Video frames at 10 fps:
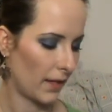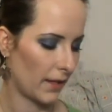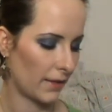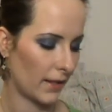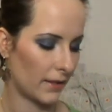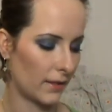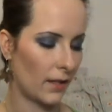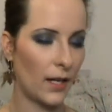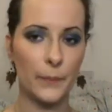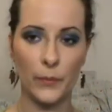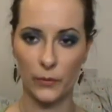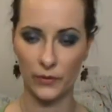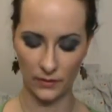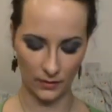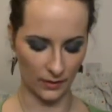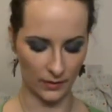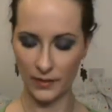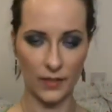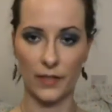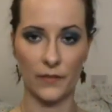And then I bought, and
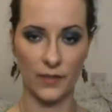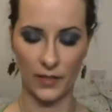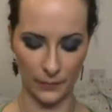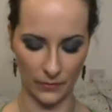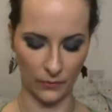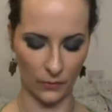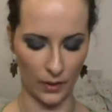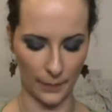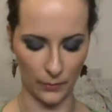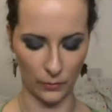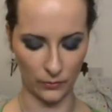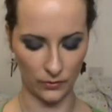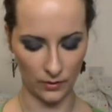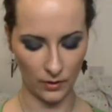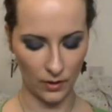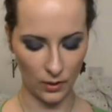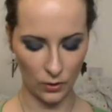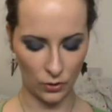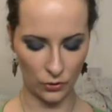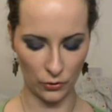these I've never seen before, I bought
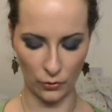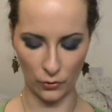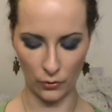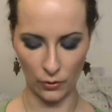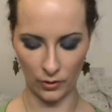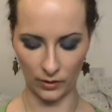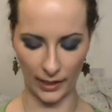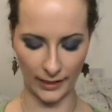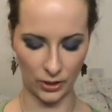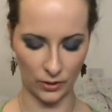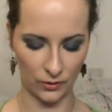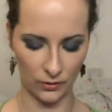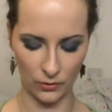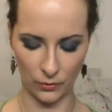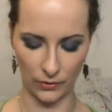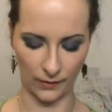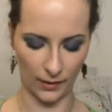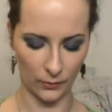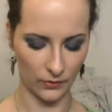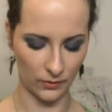2 Collection
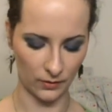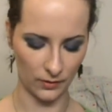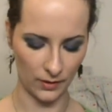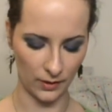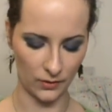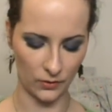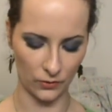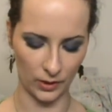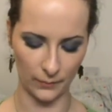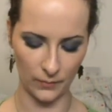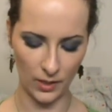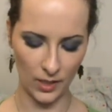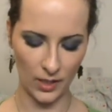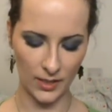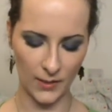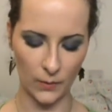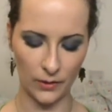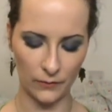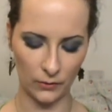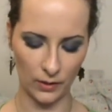2000 Extreme
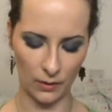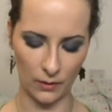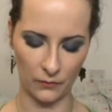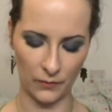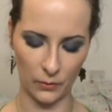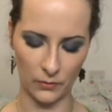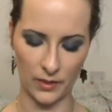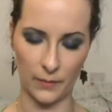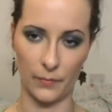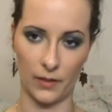24 Hour Felt Tip